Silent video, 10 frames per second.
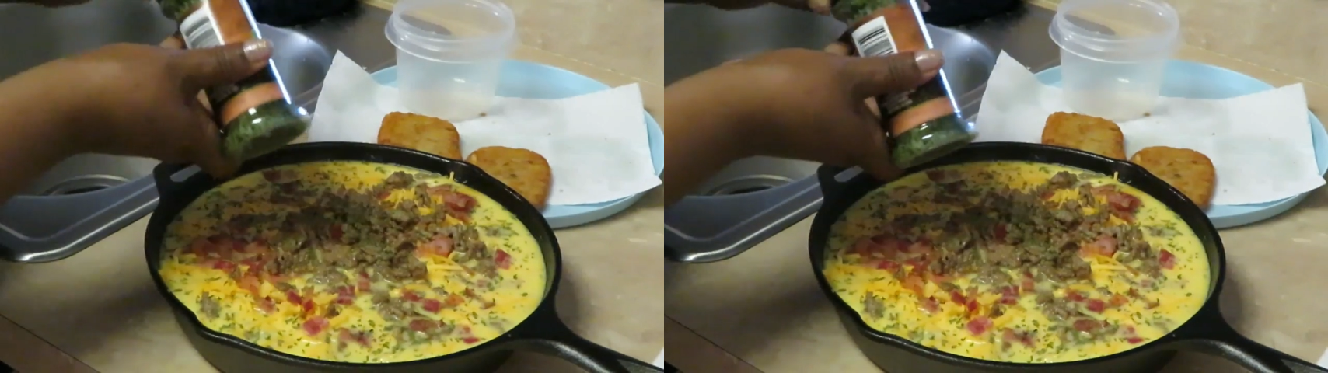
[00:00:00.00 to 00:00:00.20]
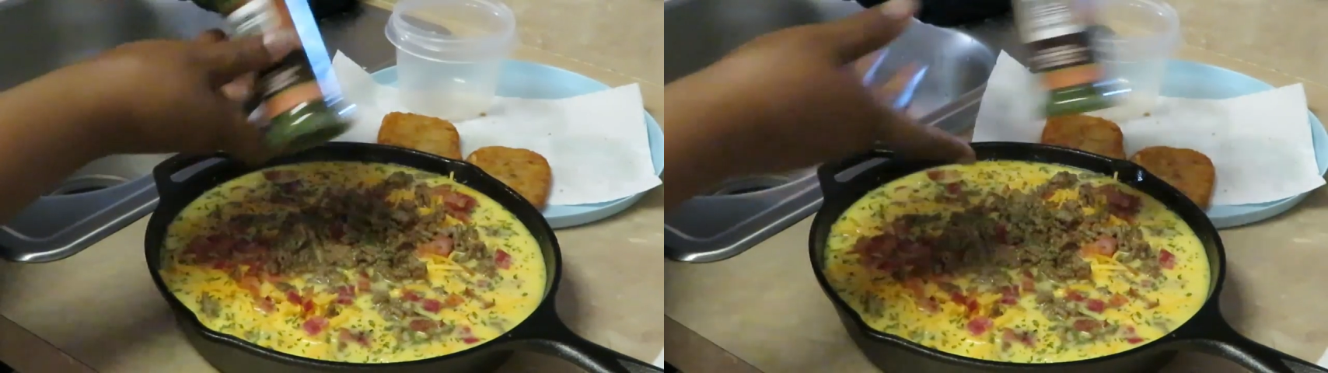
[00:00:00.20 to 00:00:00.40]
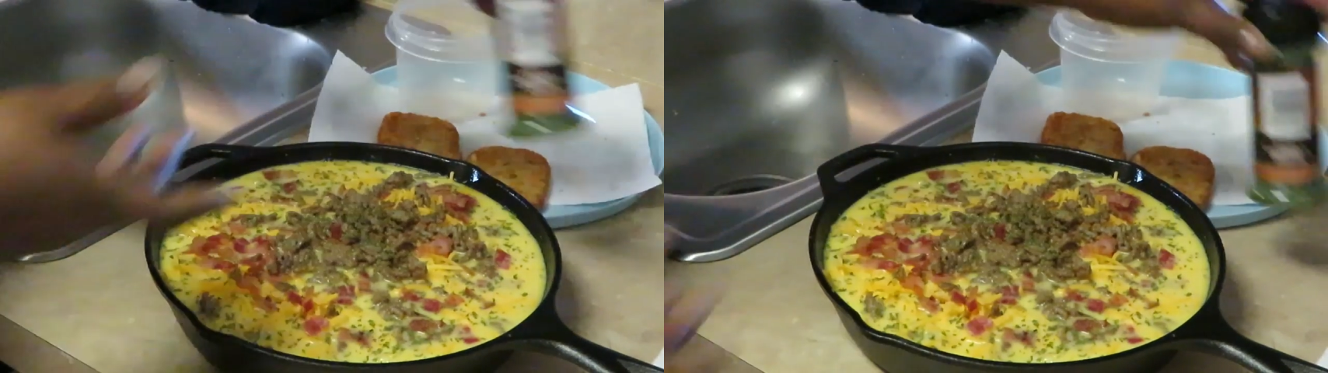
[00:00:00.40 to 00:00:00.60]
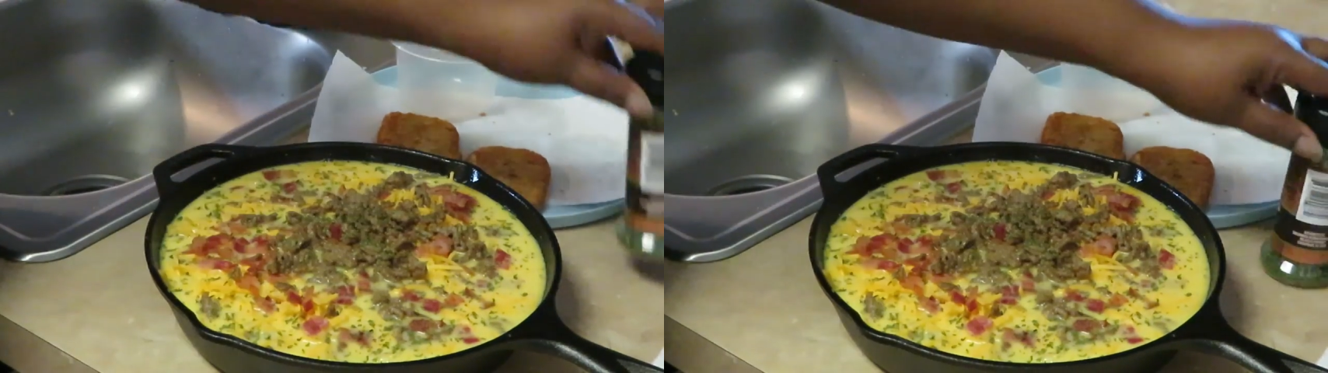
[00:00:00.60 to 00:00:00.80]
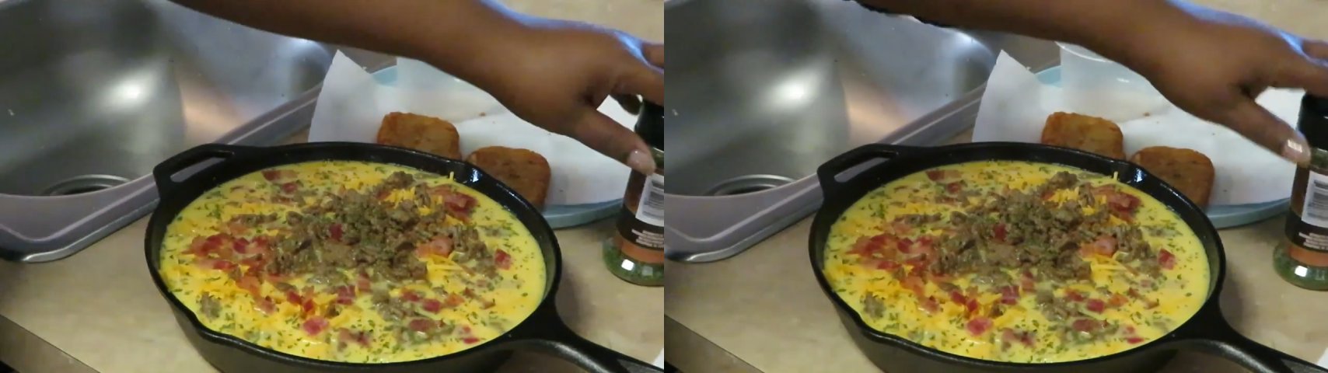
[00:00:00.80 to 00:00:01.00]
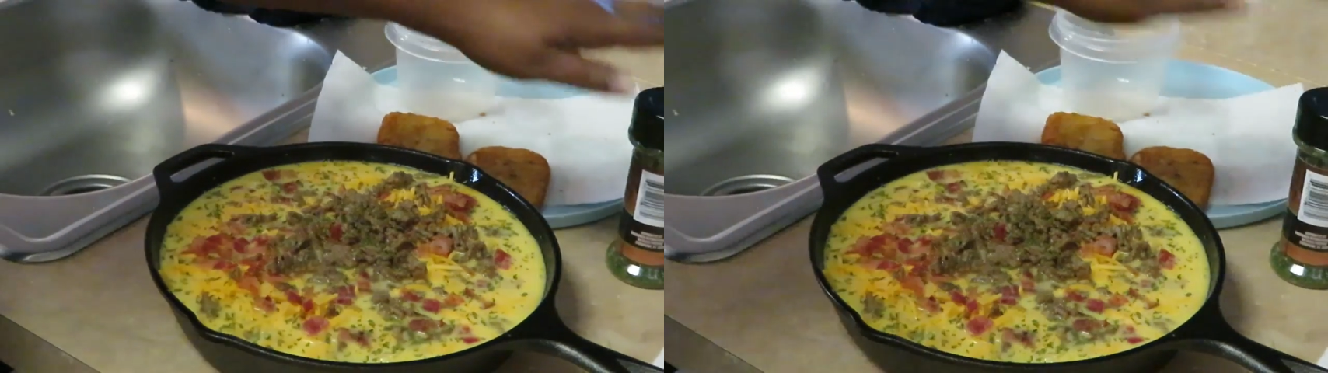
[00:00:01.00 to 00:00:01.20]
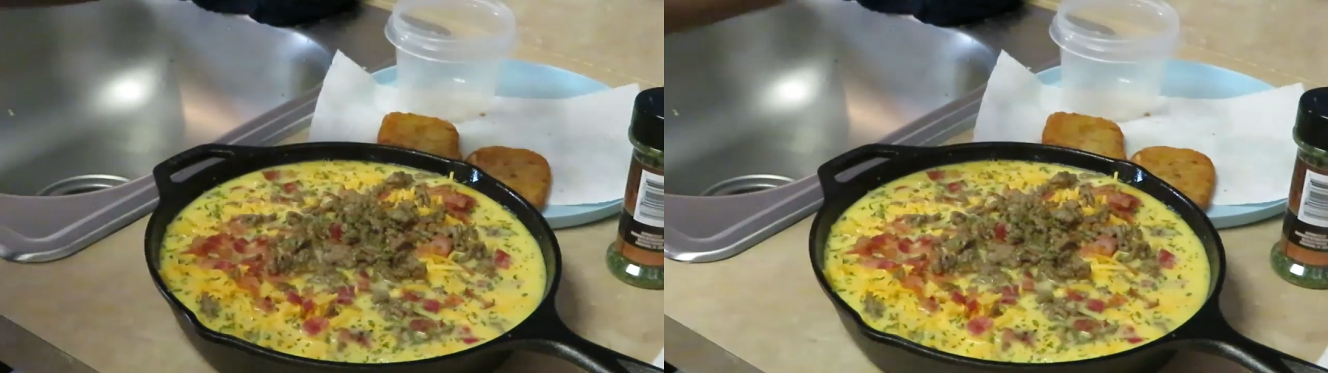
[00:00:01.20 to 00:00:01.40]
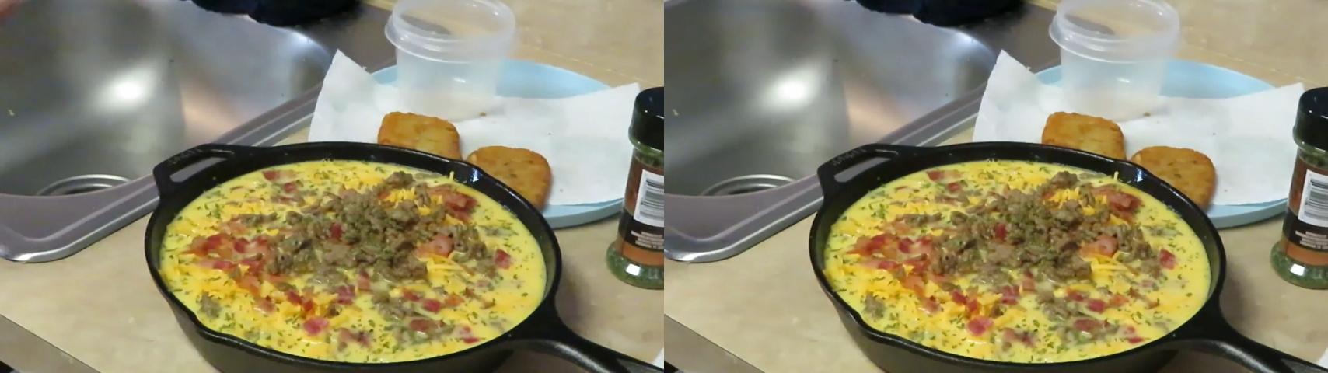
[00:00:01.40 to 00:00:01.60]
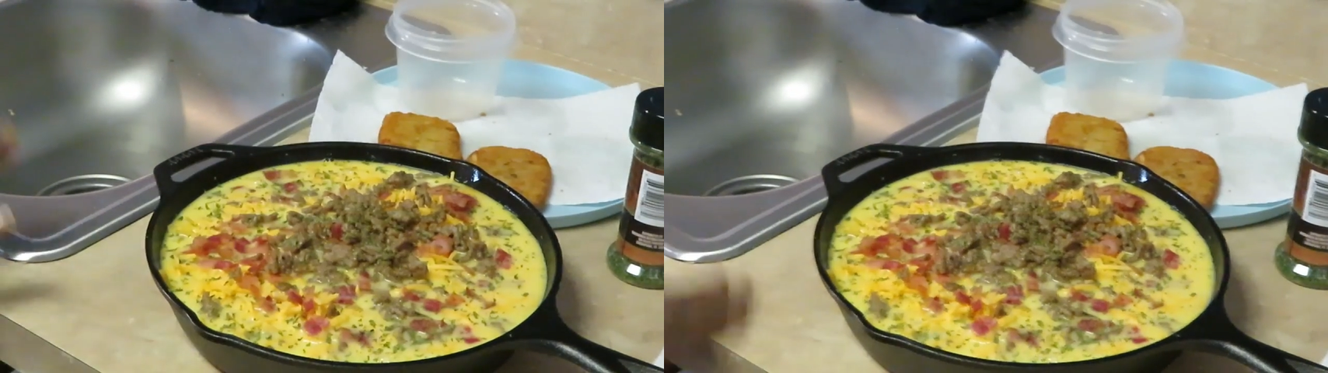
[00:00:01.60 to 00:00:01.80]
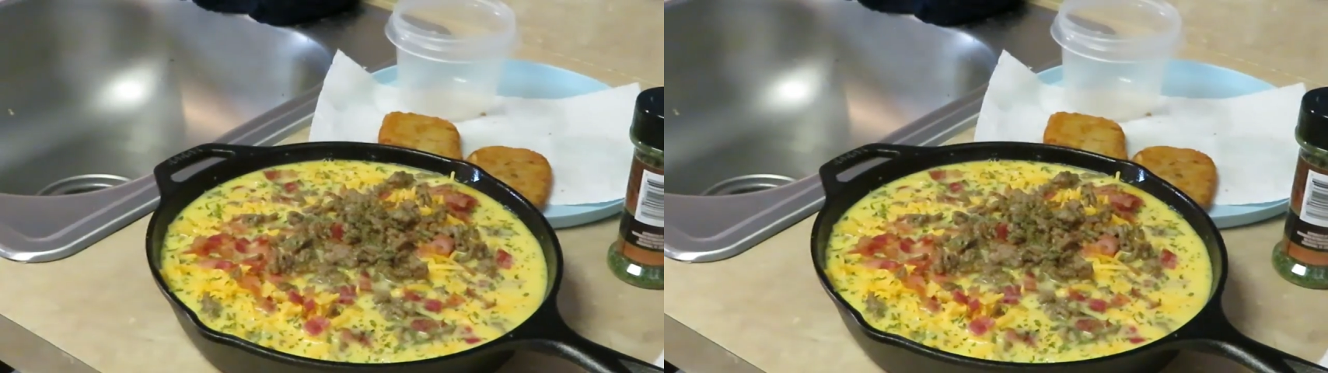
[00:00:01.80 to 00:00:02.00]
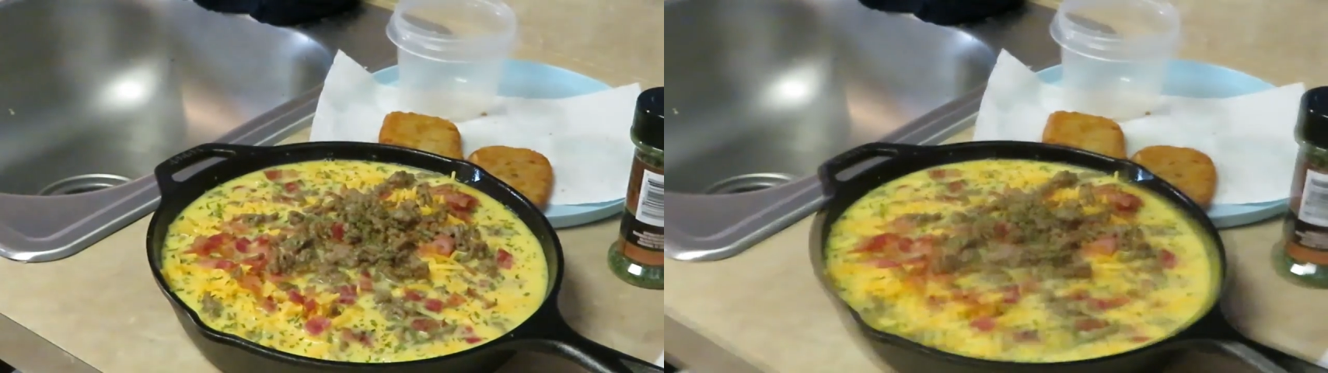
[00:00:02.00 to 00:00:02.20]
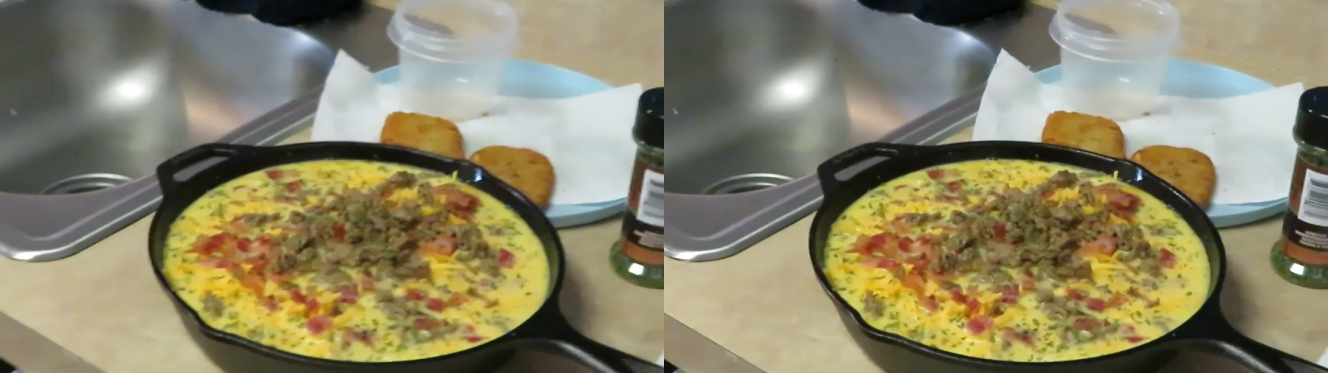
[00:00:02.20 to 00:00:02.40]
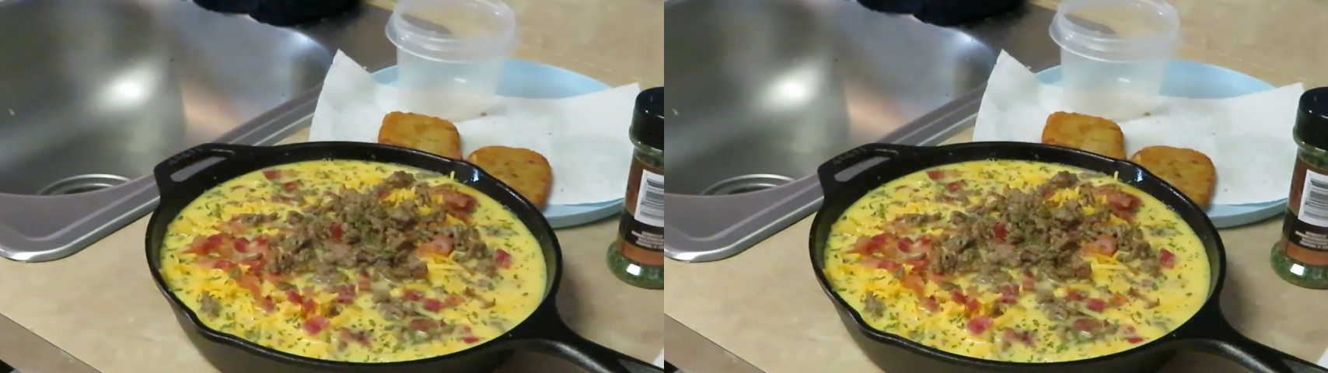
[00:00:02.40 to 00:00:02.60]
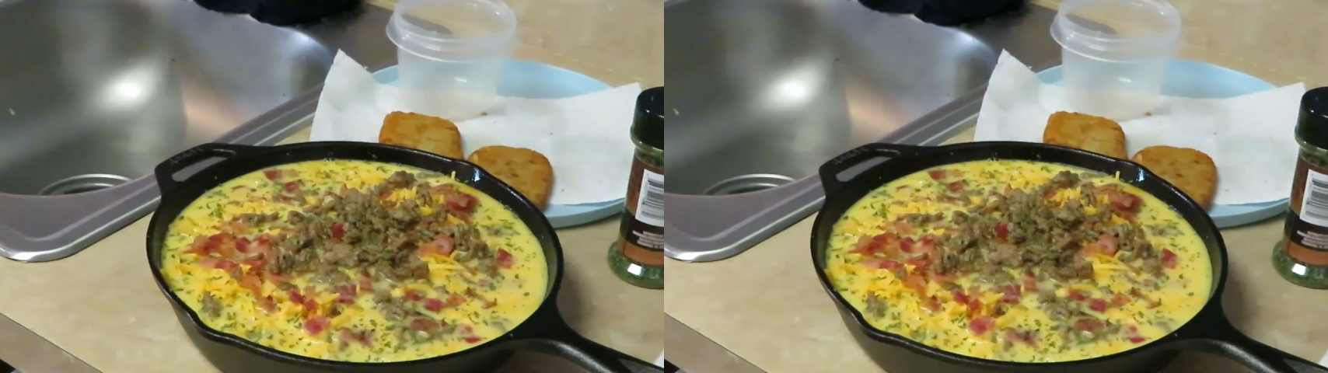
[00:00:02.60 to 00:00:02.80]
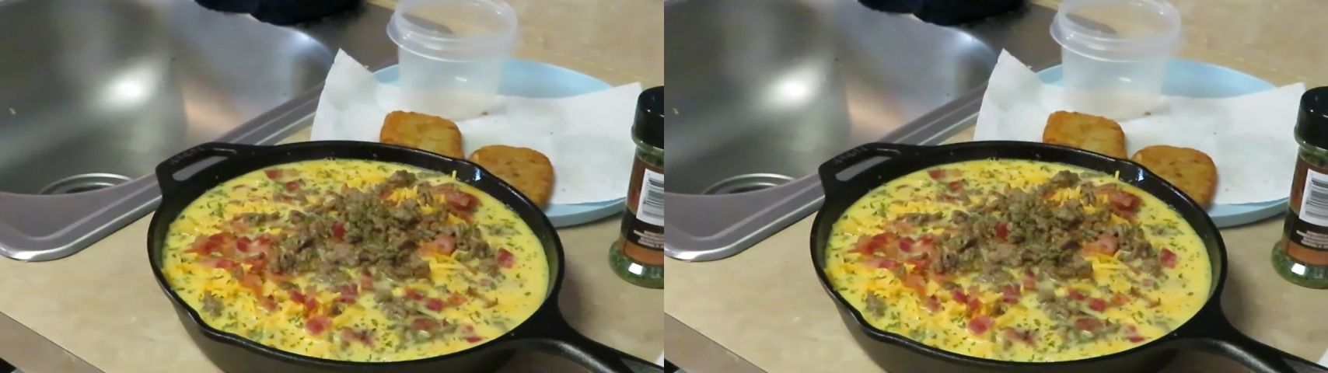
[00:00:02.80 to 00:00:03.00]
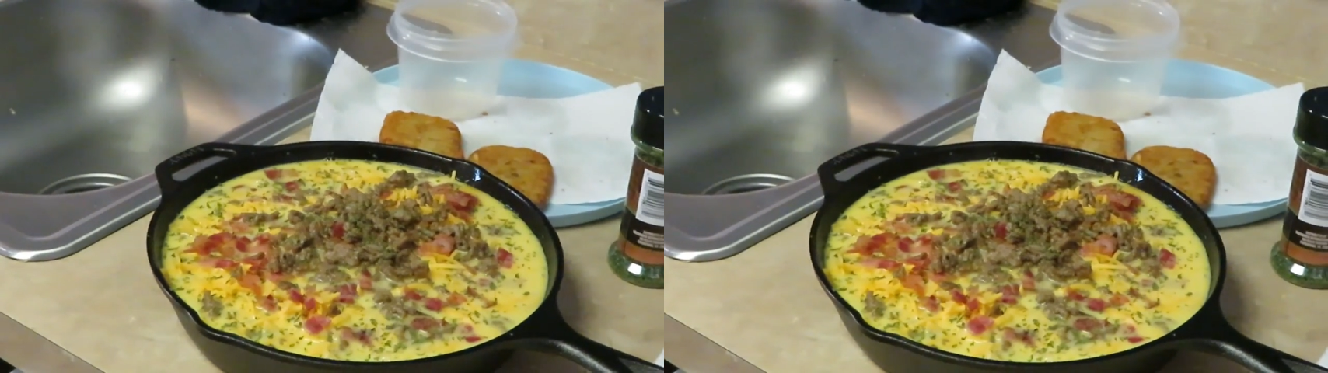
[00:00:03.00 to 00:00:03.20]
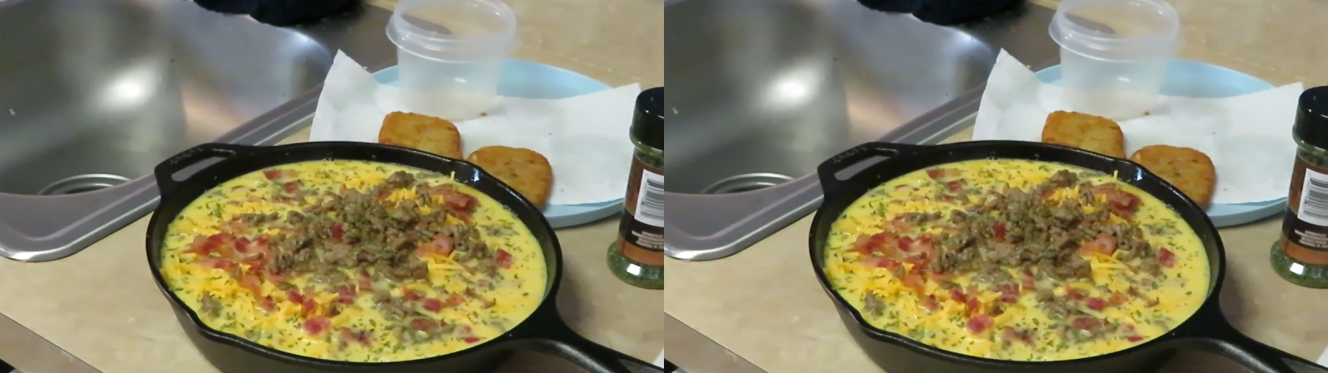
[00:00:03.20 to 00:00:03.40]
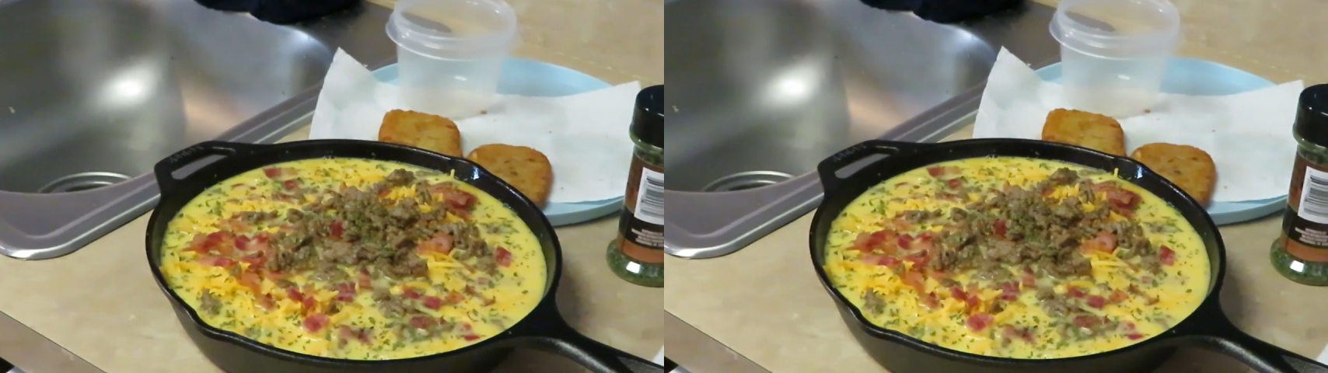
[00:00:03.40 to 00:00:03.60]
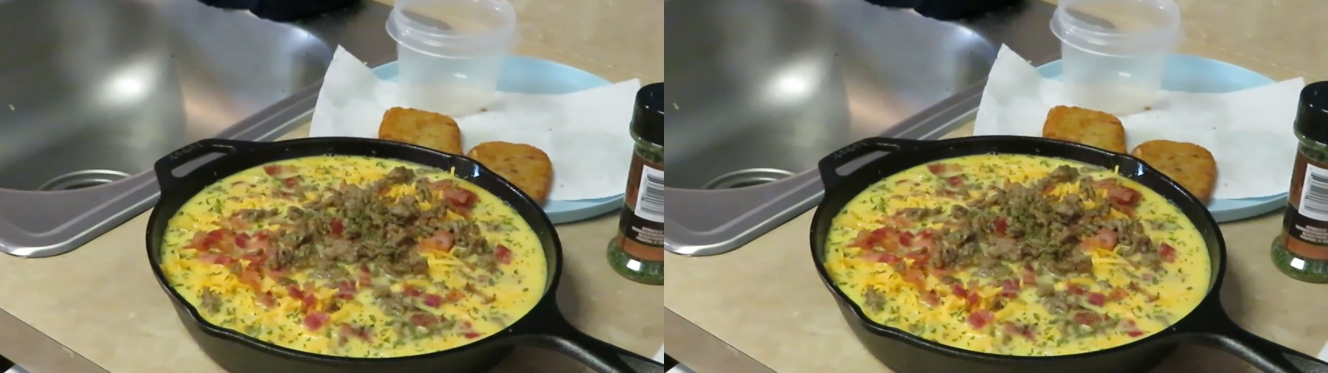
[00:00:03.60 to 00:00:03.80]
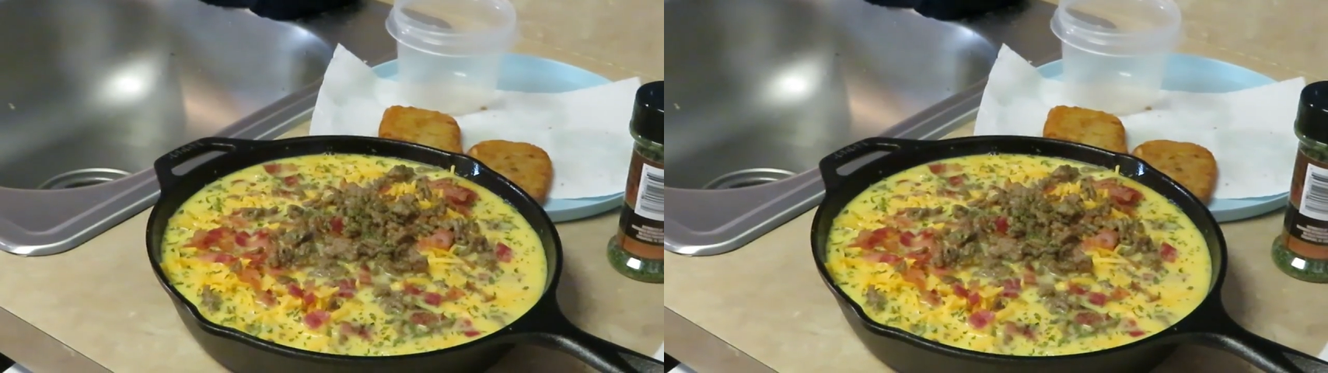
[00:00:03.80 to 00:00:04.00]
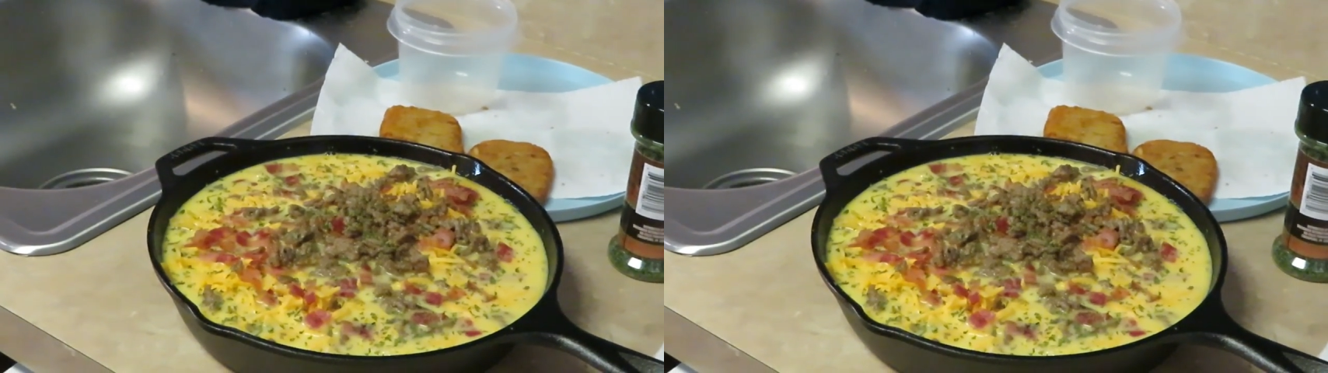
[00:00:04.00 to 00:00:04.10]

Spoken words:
(no speaker visible)